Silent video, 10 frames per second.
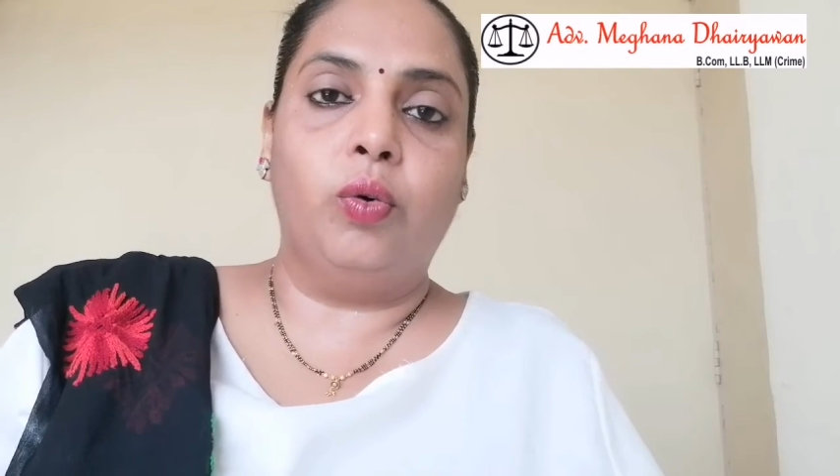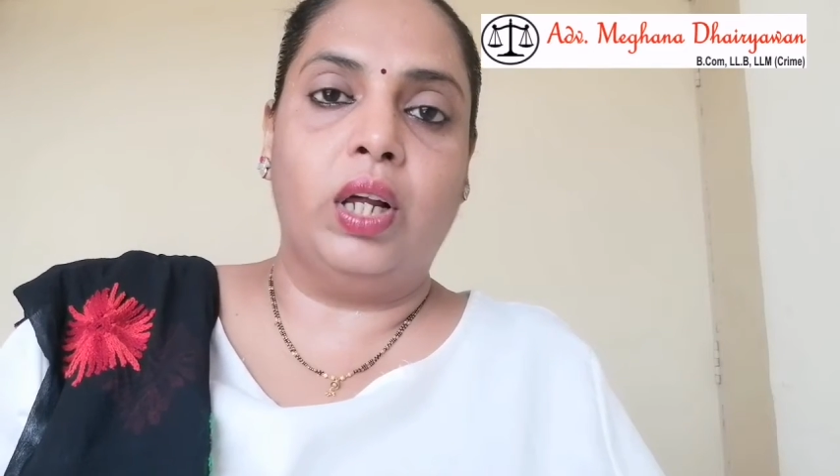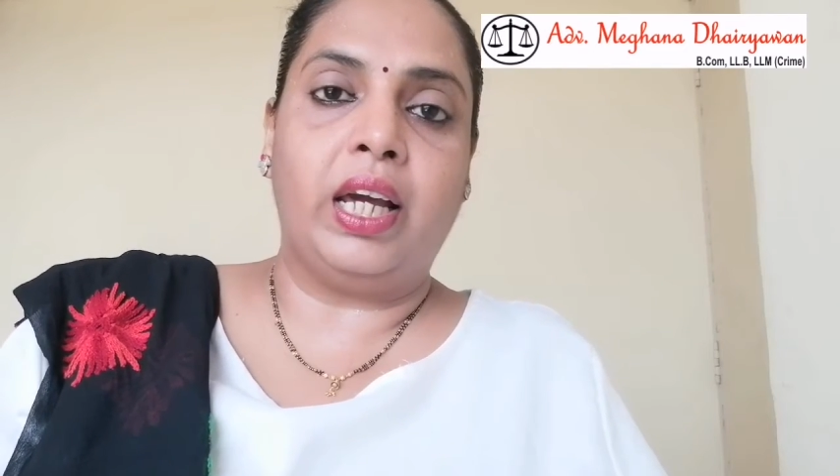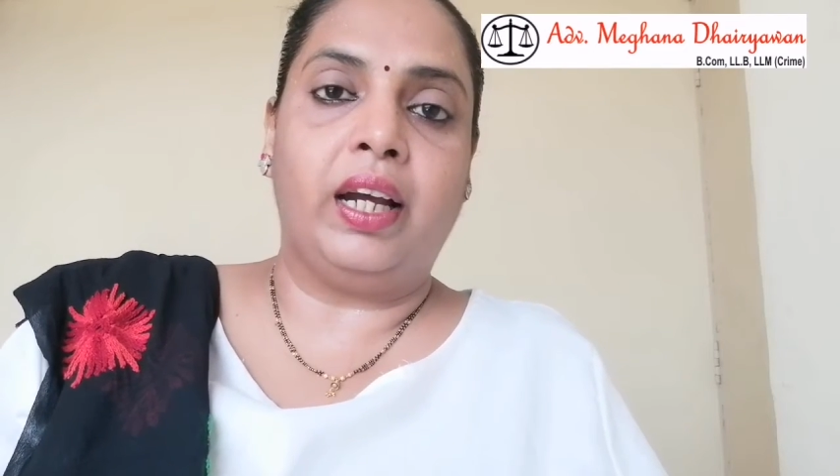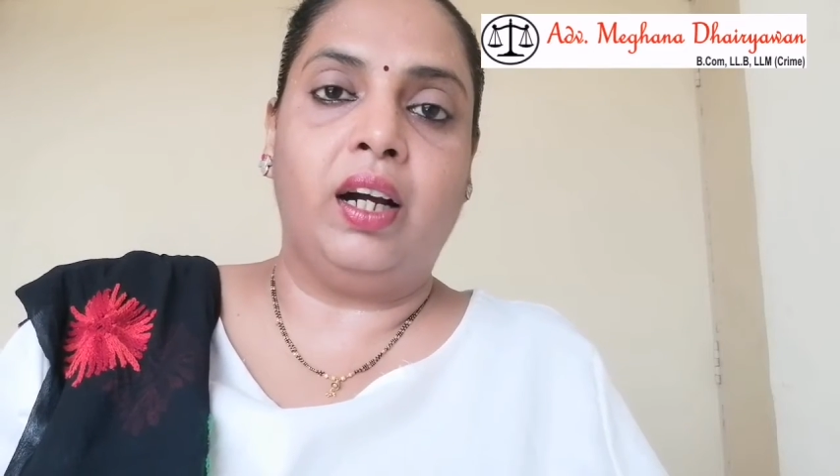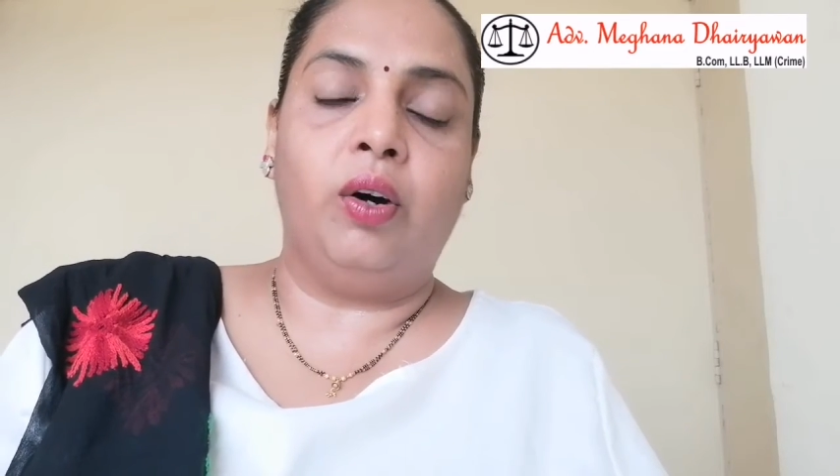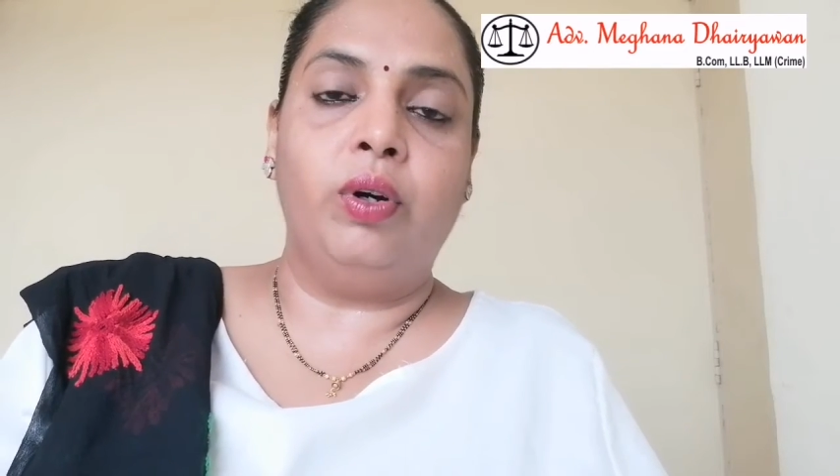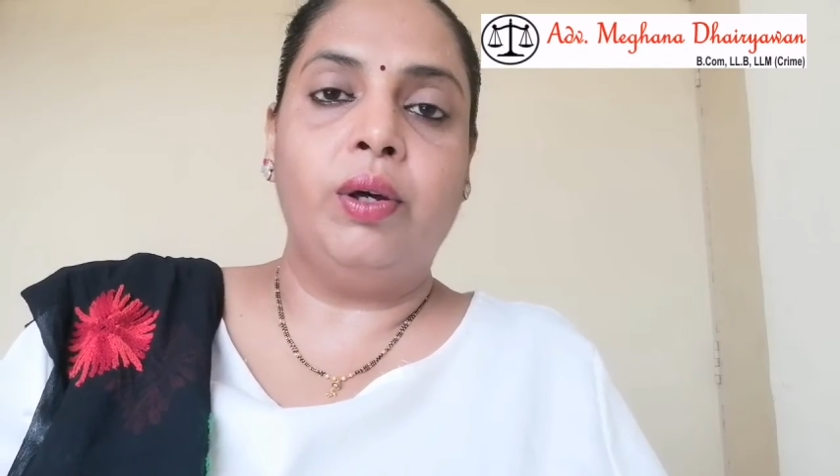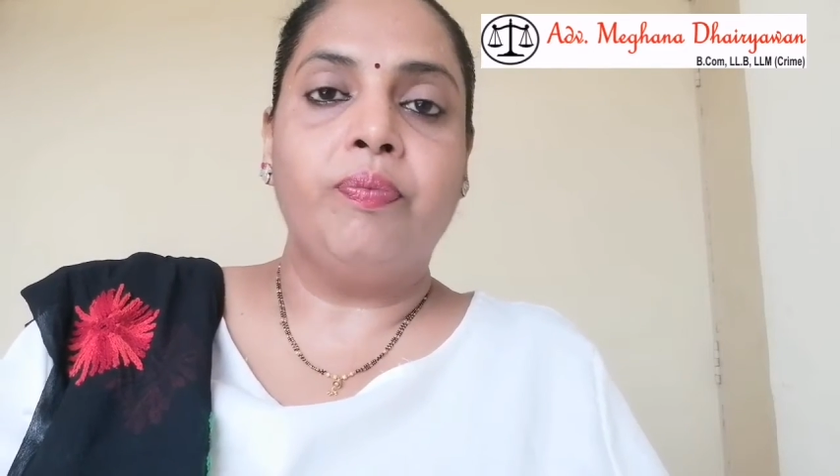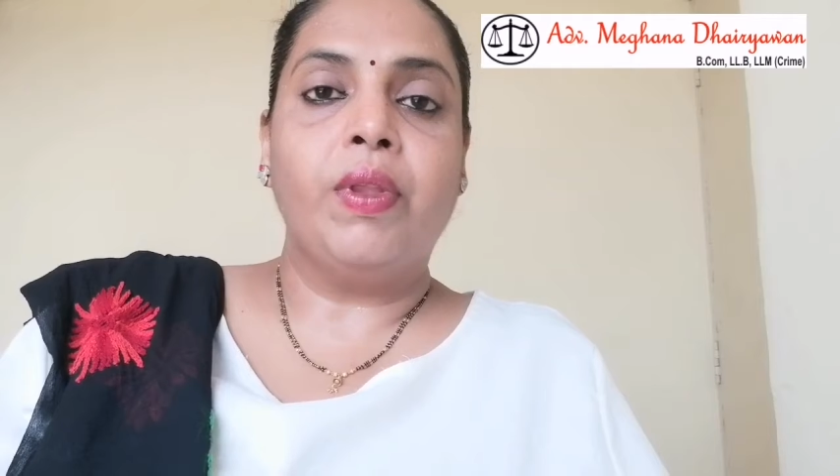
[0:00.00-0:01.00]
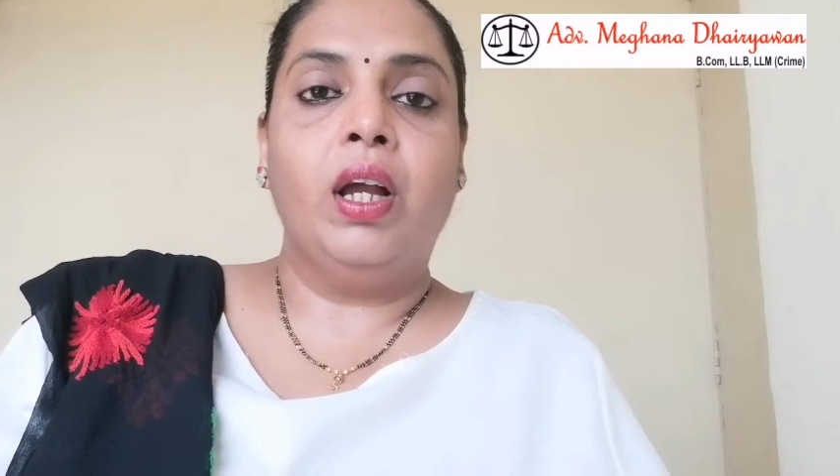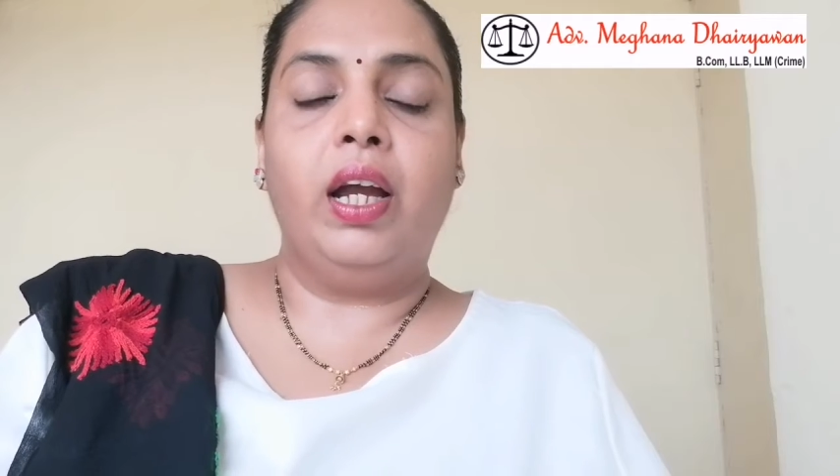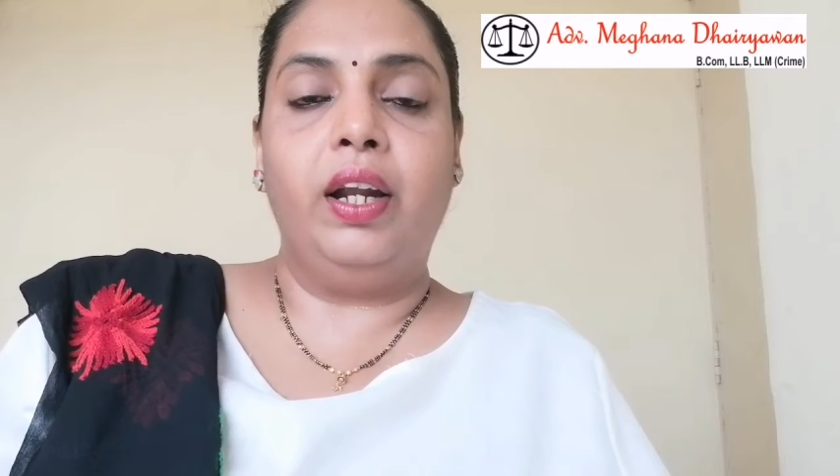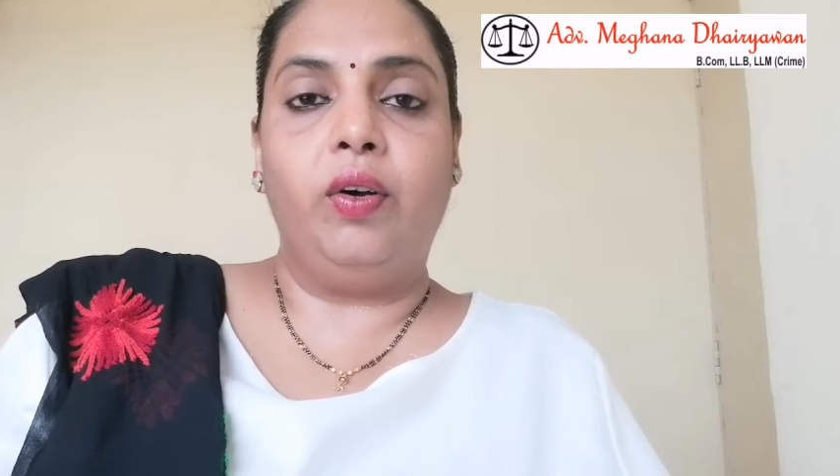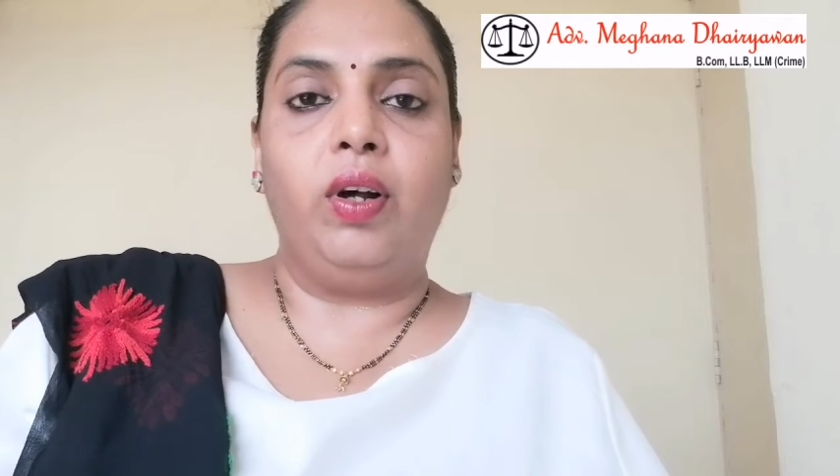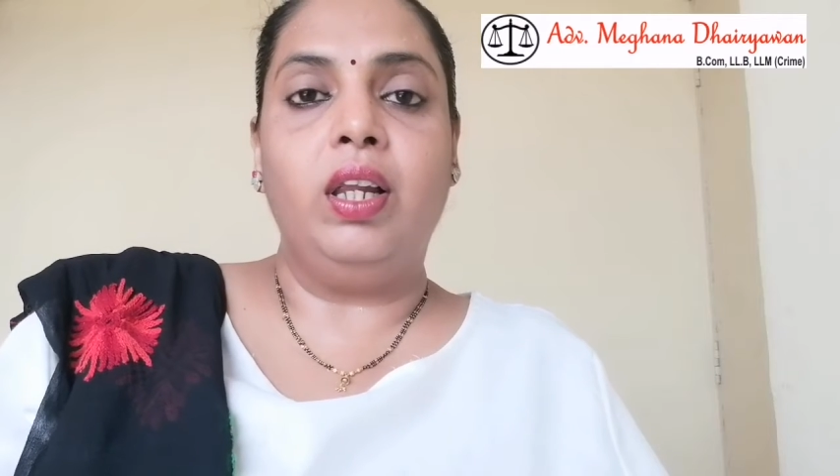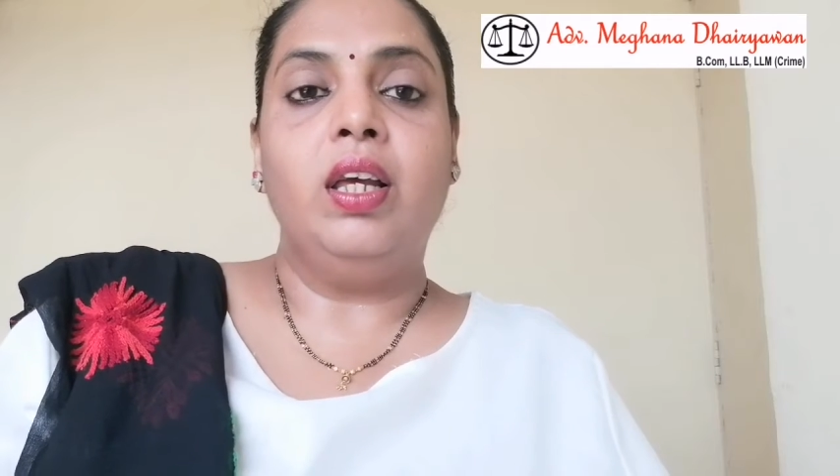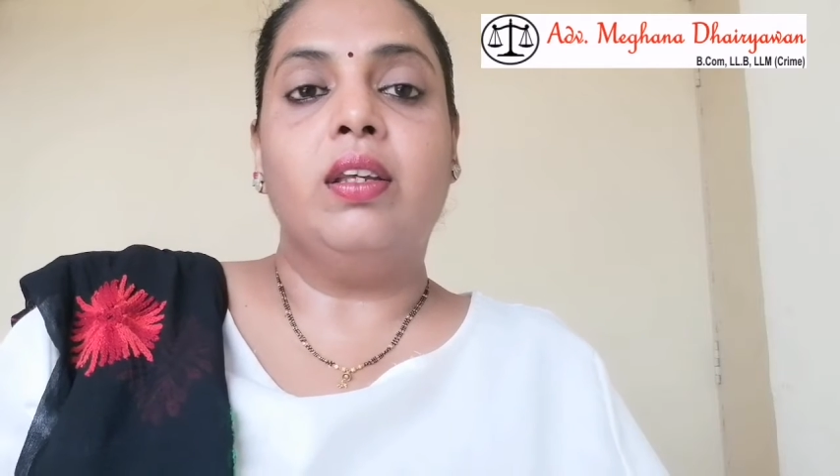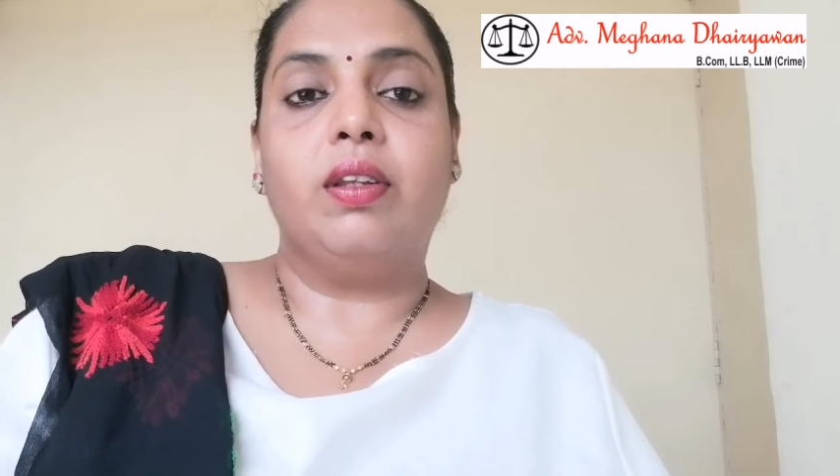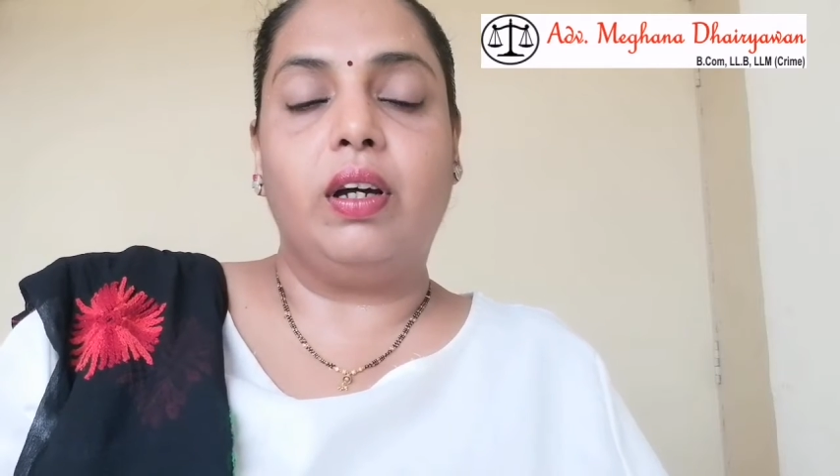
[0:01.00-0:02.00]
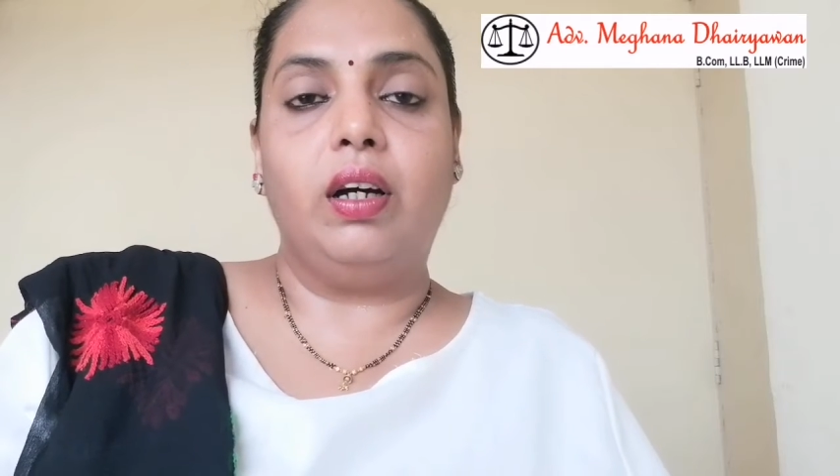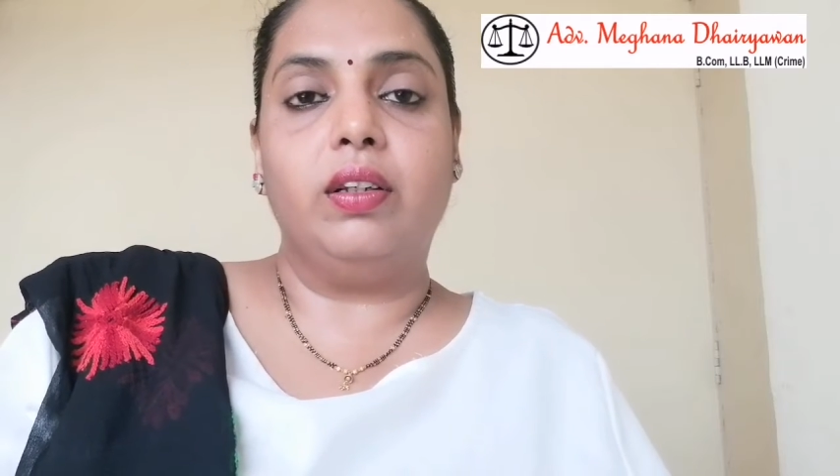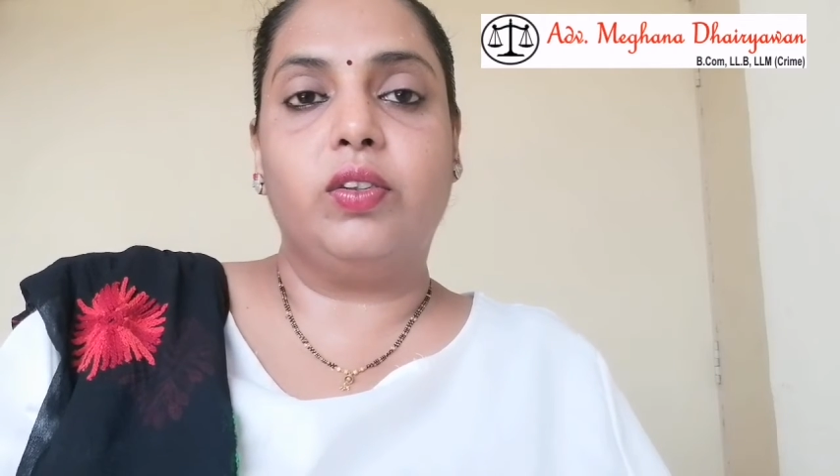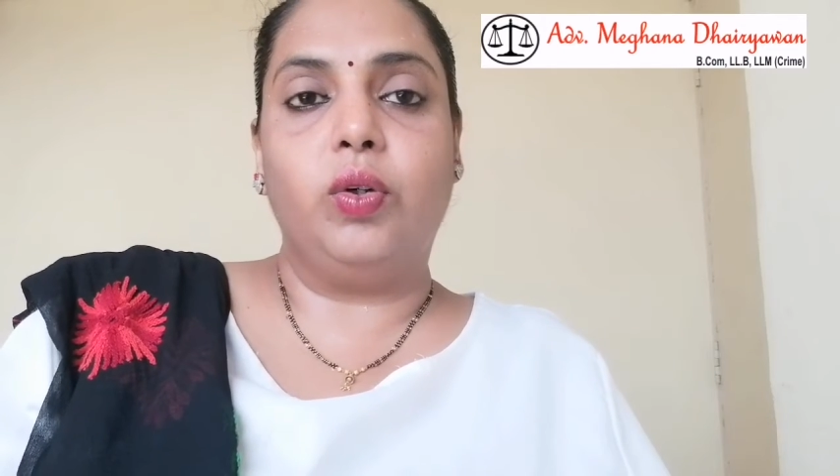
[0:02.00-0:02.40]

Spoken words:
Google Hangout and all.